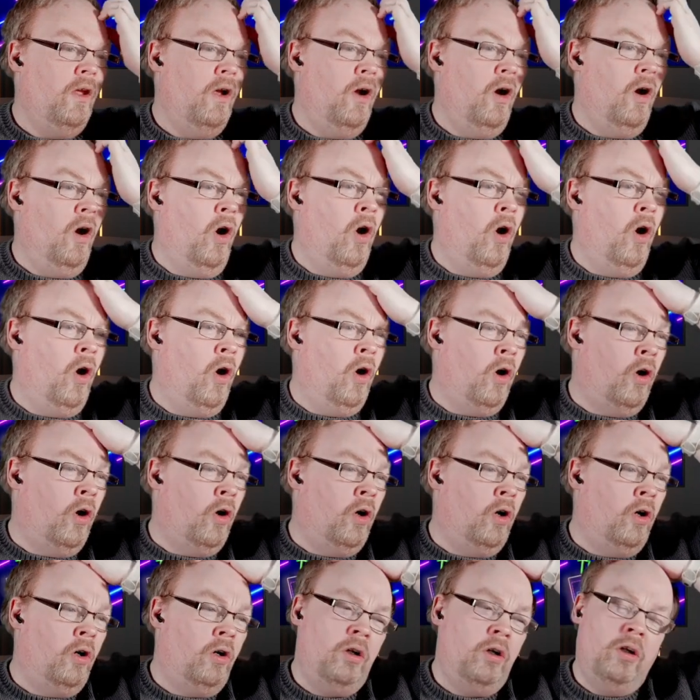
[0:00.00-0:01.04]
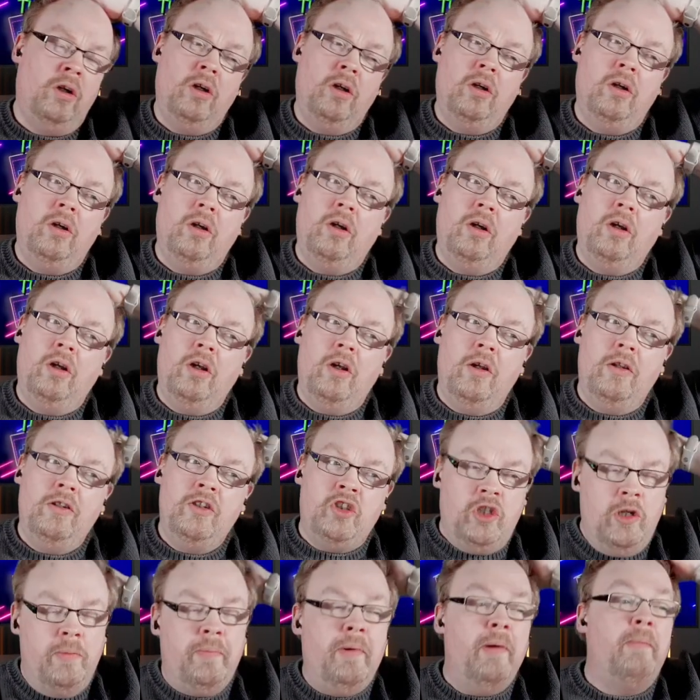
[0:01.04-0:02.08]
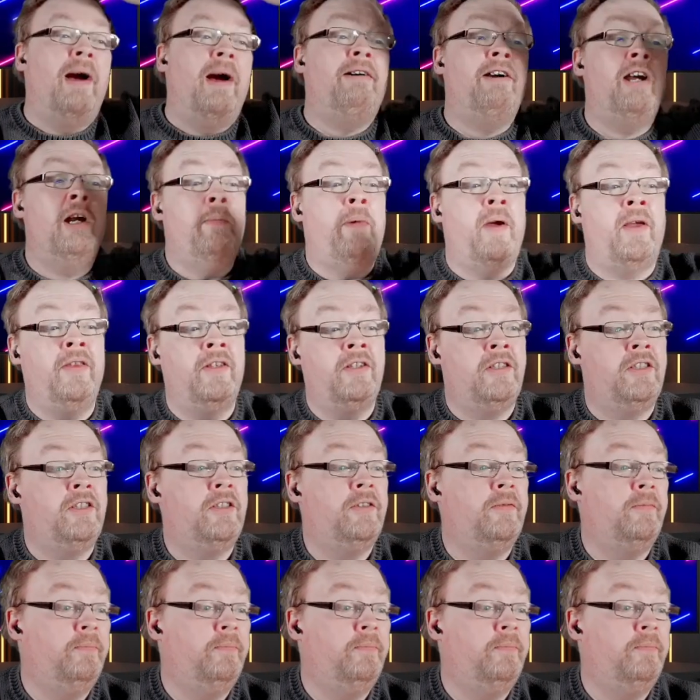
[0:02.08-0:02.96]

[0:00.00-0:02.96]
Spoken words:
or Super Mario Brothers.